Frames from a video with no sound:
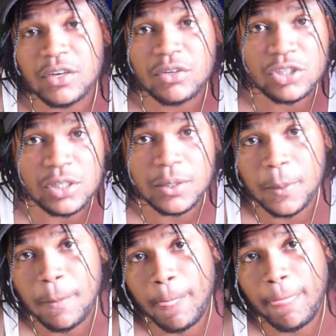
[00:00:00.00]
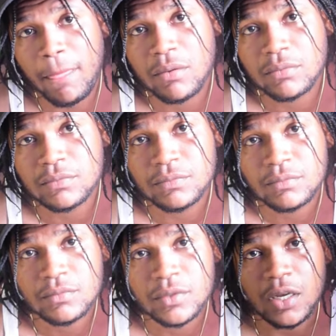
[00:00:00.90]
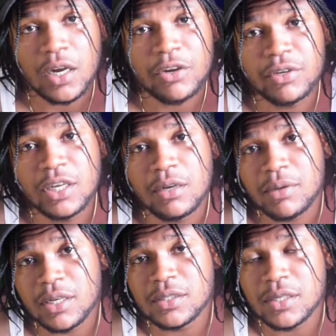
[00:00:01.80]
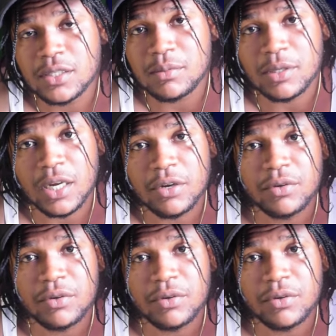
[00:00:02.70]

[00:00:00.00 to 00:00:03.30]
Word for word: energy and real meds, you see me, and